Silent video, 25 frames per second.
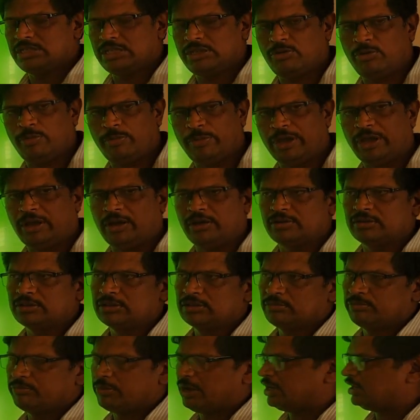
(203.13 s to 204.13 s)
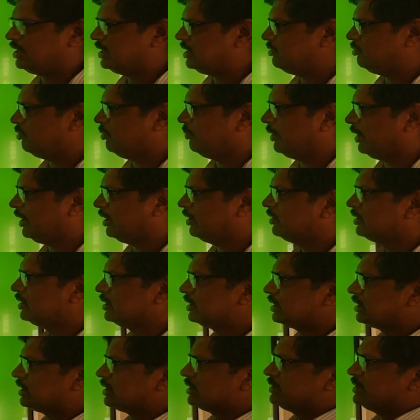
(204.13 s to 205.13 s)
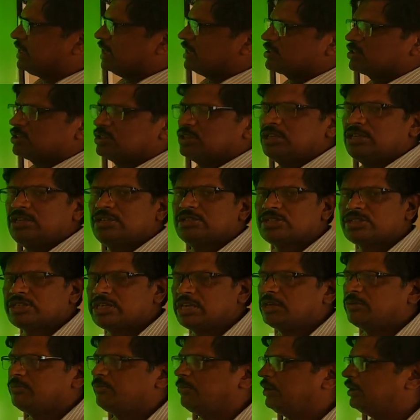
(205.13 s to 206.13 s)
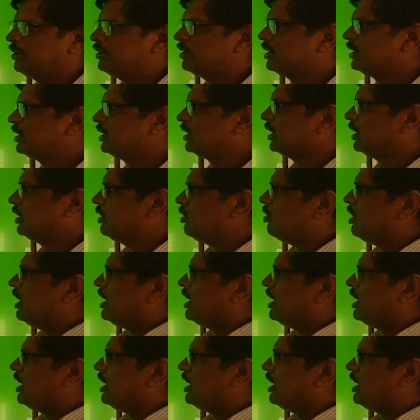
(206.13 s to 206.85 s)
j omega versus d omega by d omega. That's the